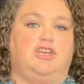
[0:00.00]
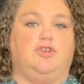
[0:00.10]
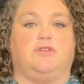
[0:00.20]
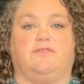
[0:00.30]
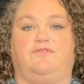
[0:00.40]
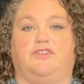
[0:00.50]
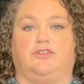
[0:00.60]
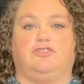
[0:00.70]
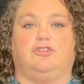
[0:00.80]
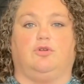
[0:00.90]
You can
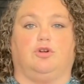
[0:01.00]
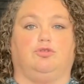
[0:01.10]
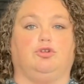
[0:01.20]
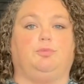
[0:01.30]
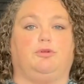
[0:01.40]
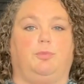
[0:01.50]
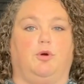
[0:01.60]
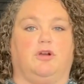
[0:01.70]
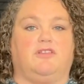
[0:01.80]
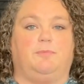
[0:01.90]
filter or group
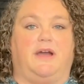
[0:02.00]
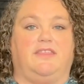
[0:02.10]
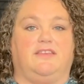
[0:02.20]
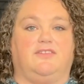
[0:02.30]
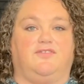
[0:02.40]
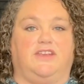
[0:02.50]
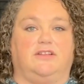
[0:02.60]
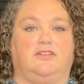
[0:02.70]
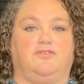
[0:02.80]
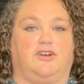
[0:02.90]
reports by these
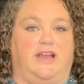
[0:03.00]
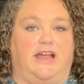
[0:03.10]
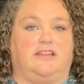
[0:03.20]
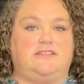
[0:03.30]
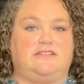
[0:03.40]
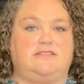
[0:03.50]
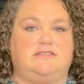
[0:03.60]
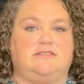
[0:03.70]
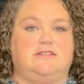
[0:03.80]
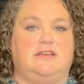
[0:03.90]
fields for
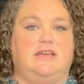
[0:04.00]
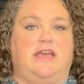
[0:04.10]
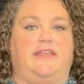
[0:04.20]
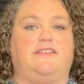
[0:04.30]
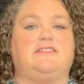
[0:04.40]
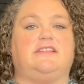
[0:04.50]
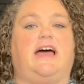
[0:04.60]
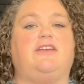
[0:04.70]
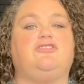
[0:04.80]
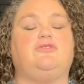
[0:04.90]
analysis, and this
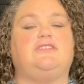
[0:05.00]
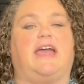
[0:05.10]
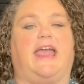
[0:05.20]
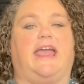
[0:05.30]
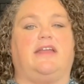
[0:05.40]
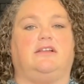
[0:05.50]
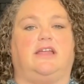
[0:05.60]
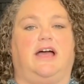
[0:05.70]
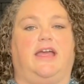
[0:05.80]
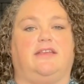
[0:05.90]
allows you to
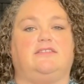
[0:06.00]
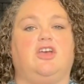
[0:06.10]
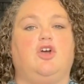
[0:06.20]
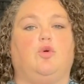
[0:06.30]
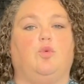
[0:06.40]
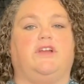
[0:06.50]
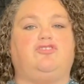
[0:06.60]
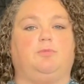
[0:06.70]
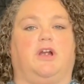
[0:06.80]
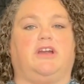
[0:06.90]
analyze
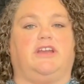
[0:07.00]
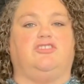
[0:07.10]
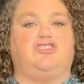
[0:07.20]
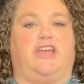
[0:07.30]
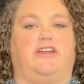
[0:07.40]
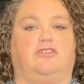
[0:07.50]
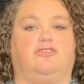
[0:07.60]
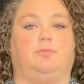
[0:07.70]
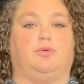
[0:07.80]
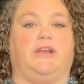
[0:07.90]
which marketing
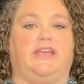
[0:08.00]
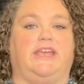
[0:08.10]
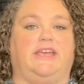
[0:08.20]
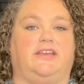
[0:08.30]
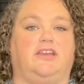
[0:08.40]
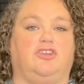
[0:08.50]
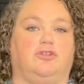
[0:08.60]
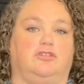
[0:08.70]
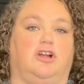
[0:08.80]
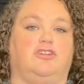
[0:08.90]
channels bring in
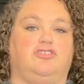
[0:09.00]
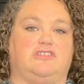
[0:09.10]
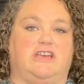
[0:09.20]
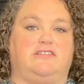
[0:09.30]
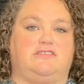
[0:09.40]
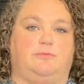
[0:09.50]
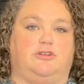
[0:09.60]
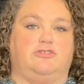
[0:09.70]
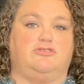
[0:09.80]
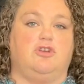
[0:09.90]
your largest
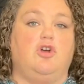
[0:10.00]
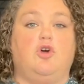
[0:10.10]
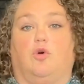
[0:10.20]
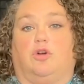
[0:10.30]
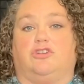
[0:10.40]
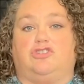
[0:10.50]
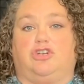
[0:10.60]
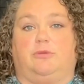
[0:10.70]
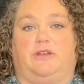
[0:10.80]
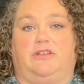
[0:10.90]
customers or
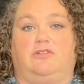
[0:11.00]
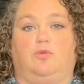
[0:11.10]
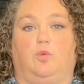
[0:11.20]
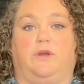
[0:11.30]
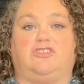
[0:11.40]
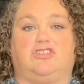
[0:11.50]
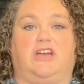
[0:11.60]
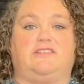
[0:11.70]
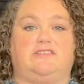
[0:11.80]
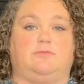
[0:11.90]
determine which
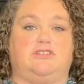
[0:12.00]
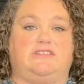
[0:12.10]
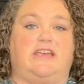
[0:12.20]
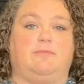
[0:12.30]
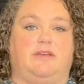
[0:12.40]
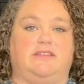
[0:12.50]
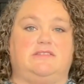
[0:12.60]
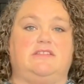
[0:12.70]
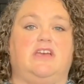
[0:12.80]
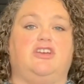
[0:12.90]
customer
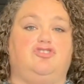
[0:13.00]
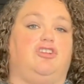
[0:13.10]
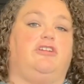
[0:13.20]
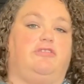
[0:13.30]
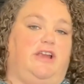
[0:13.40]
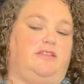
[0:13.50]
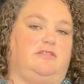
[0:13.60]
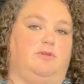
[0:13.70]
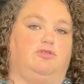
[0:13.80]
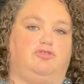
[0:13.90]
segments generate
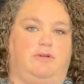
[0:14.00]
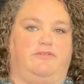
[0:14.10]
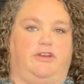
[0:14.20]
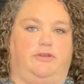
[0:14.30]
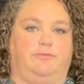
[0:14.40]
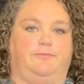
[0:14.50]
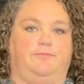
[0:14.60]
the most revenue.